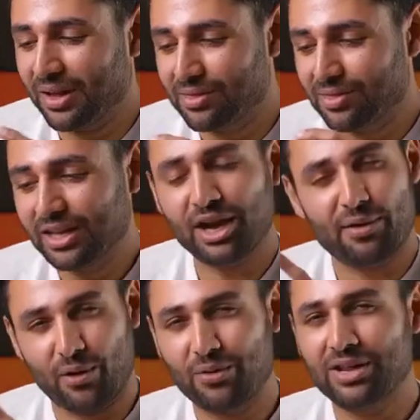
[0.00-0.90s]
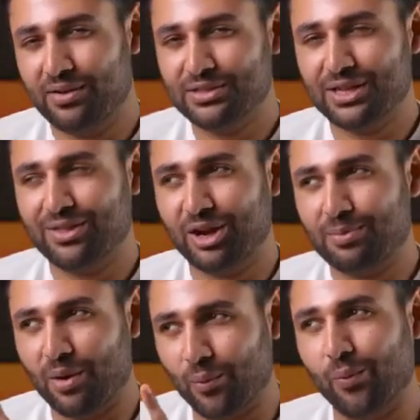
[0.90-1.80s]
I think I've only ever said that
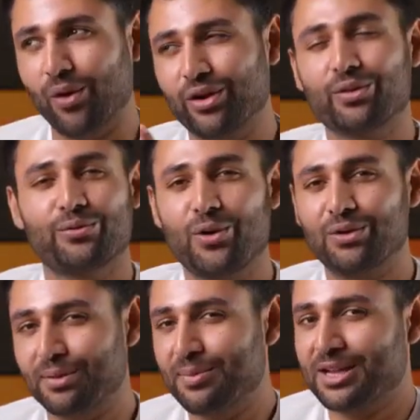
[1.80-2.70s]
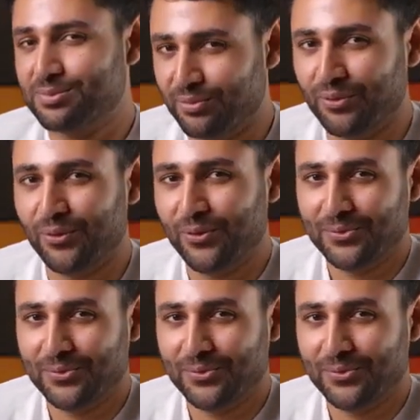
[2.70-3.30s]
about one other phone in the past before.